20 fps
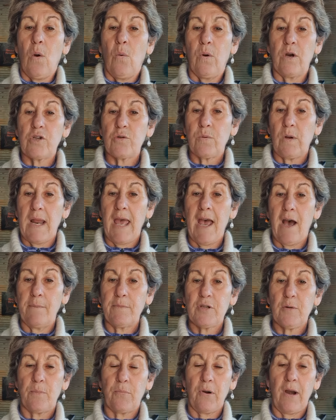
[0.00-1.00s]
which will
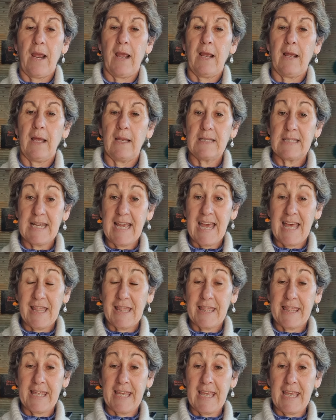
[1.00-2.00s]
help to bring
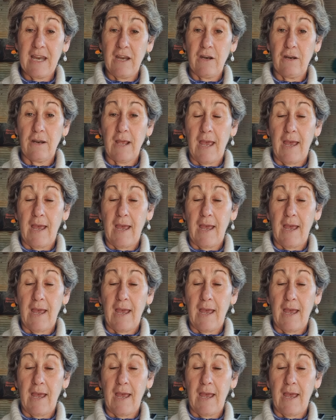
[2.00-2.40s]
down the